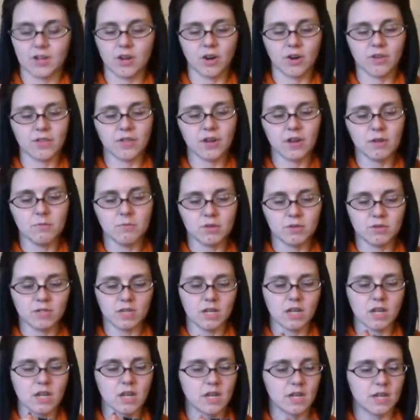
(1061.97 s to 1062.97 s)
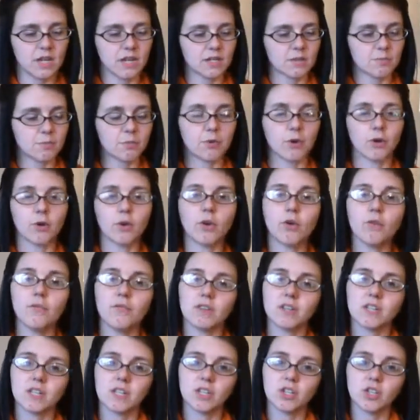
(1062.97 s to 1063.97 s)
yarn that I'm using is Barocco
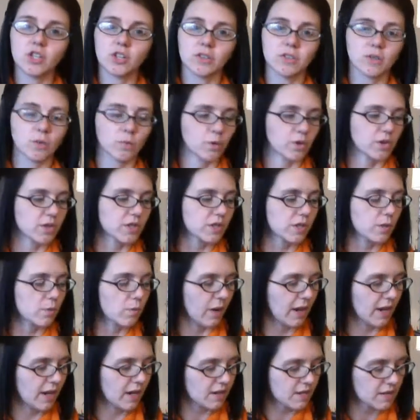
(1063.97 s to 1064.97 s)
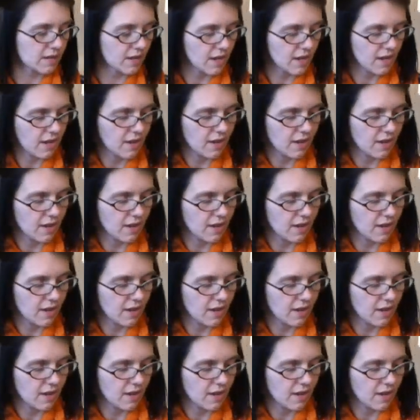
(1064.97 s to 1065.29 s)
Vintage in the worsted weight.